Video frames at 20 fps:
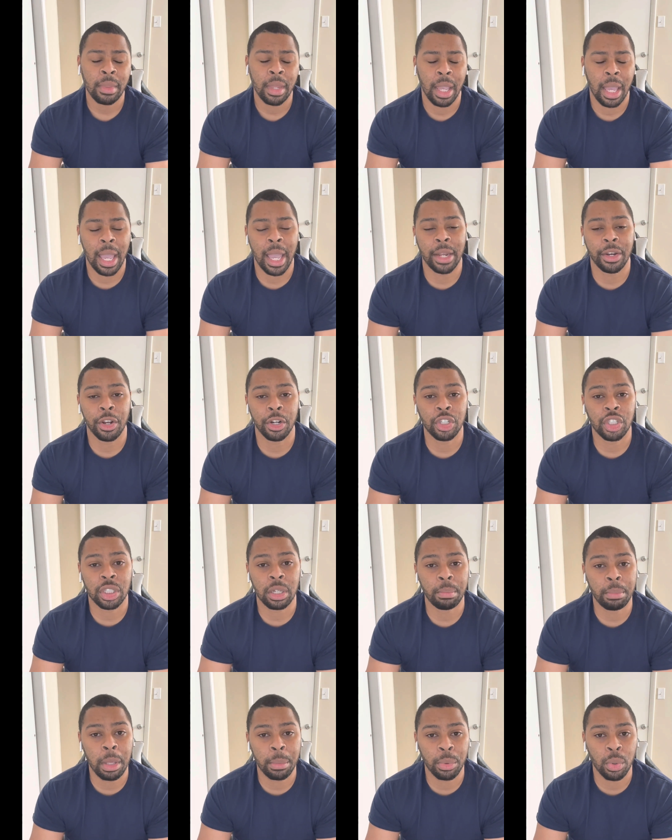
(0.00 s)
And there's some
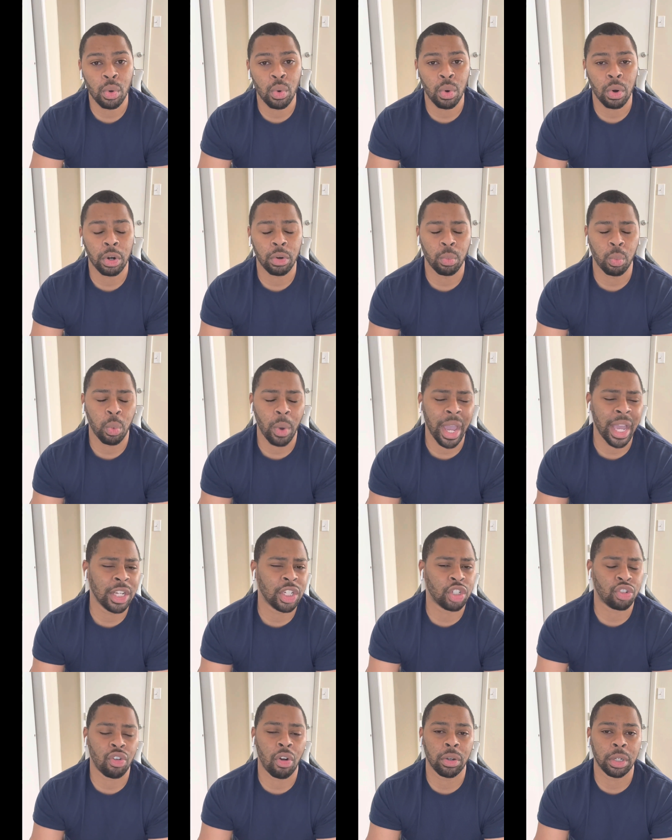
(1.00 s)
people who are way
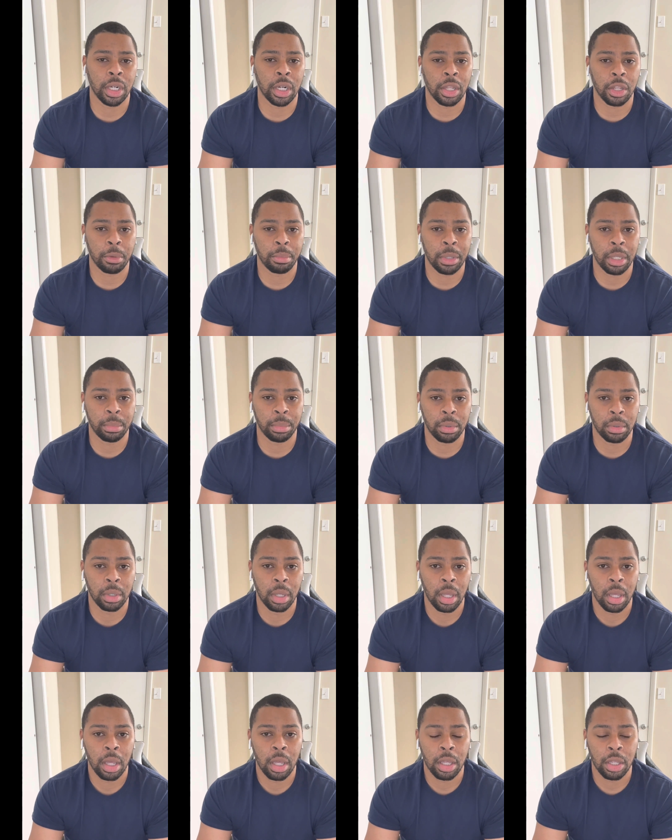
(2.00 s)
stronger than other people,
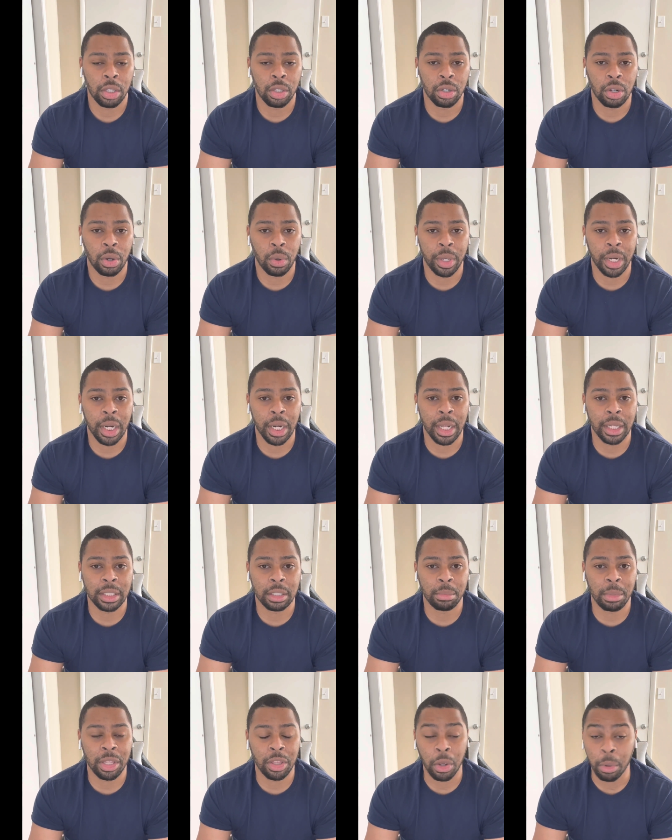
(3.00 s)
and it doesn't
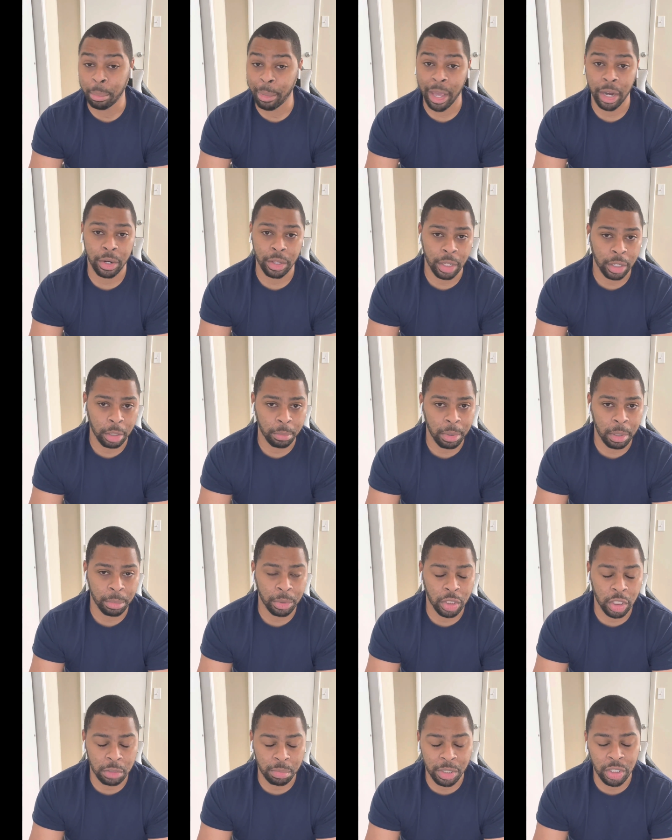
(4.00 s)
mean they're better than other people. It
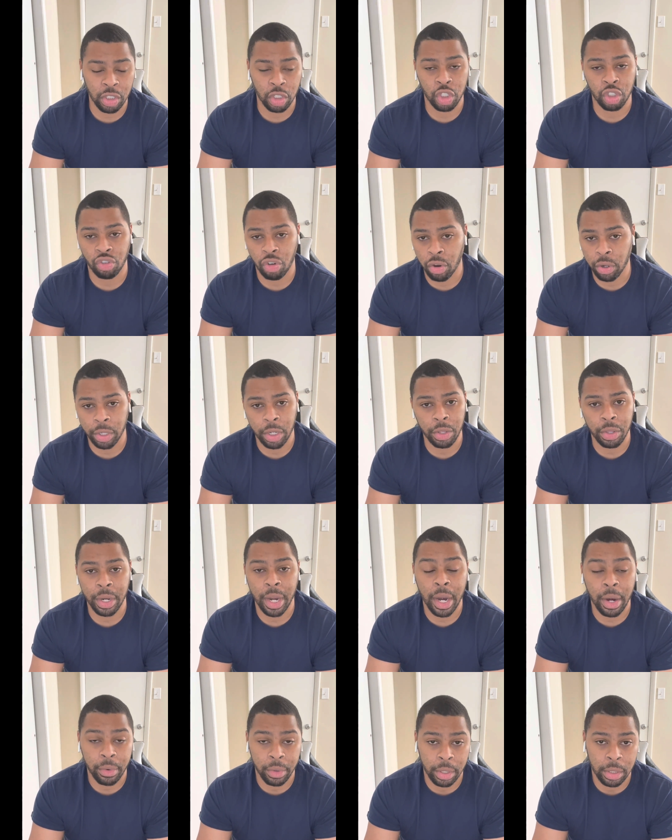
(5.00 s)
just means they're strong in other
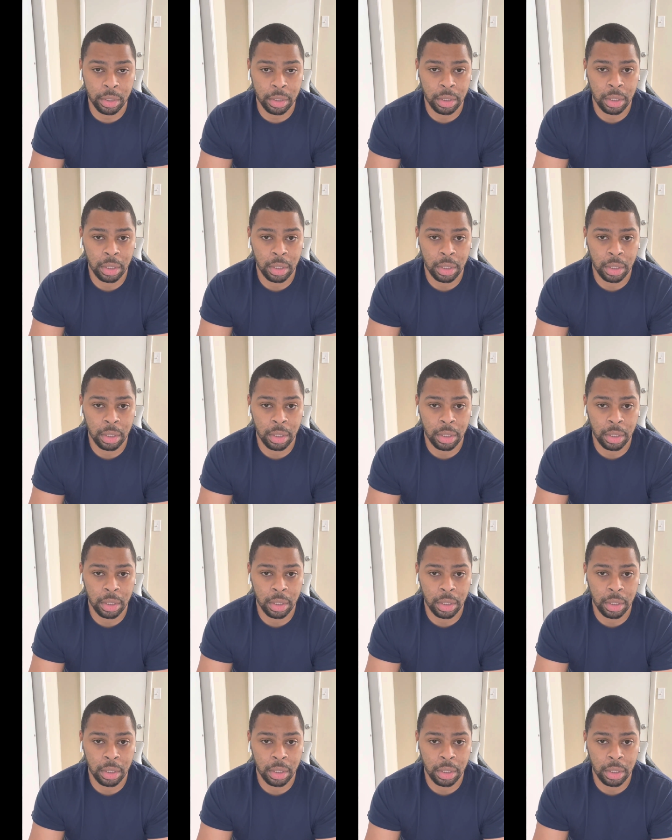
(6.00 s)
areas.